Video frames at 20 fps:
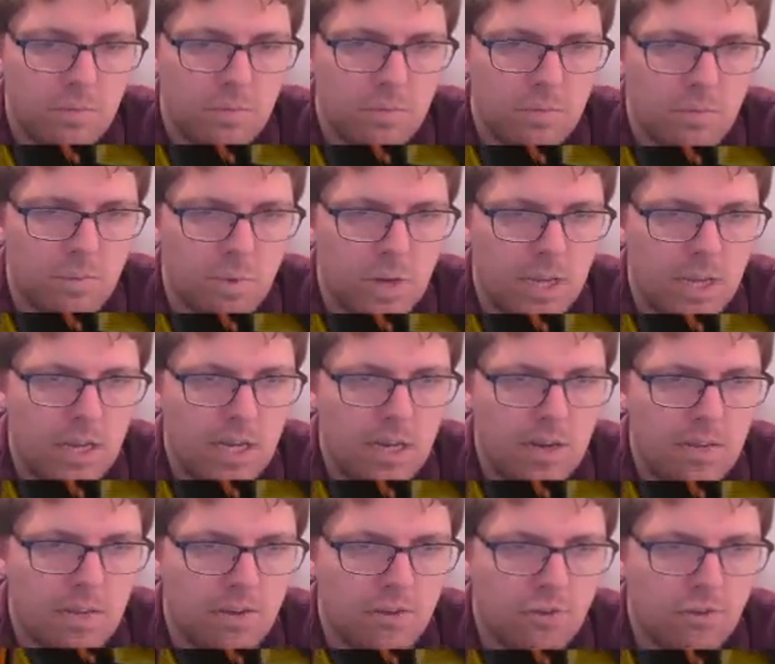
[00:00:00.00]
We need
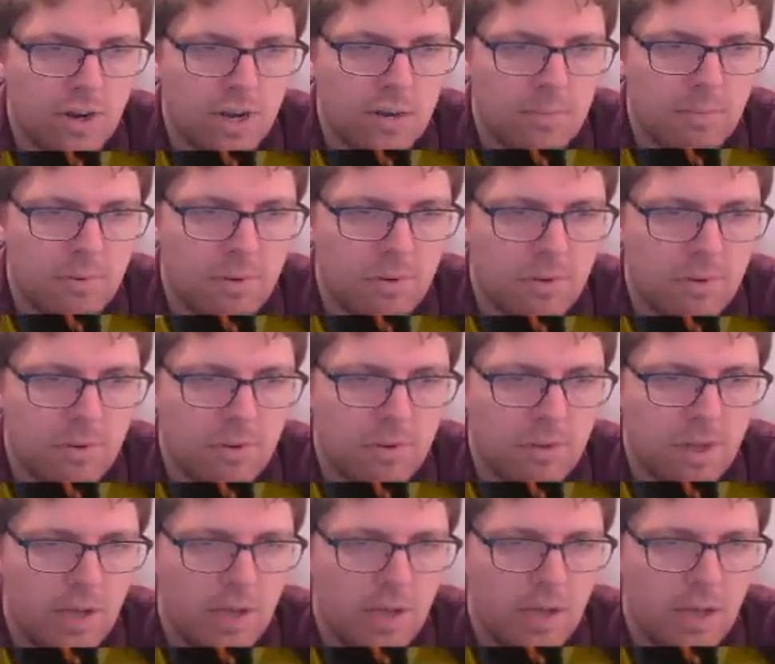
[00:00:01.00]
the trample,
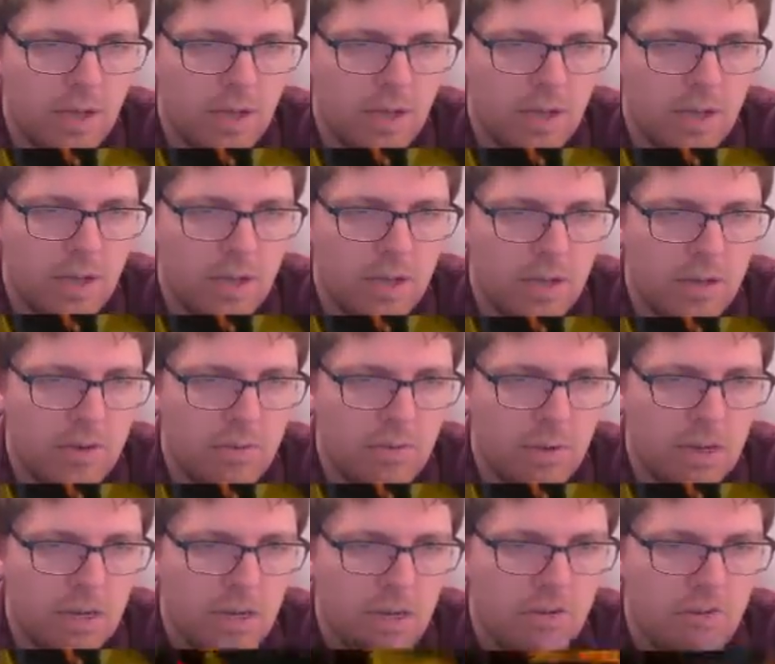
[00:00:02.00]
and we
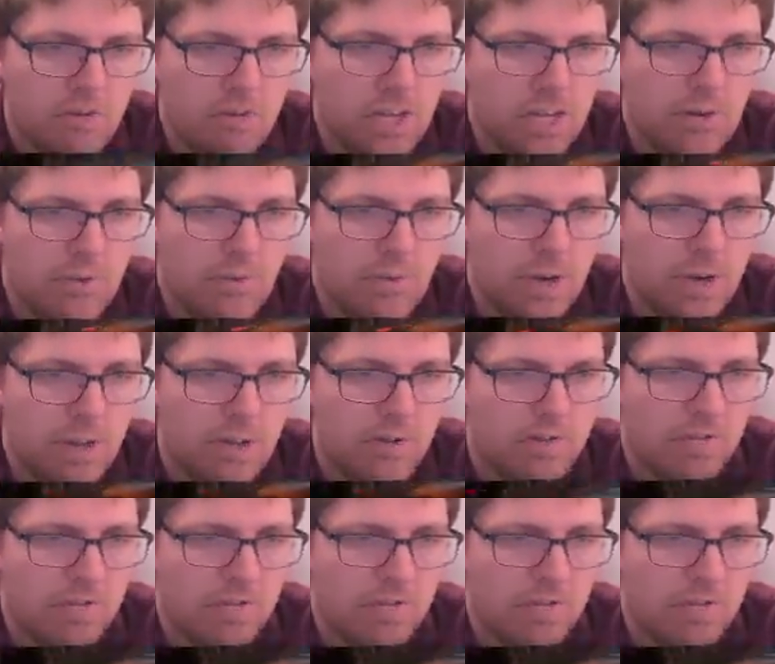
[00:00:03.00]
need to just get rid of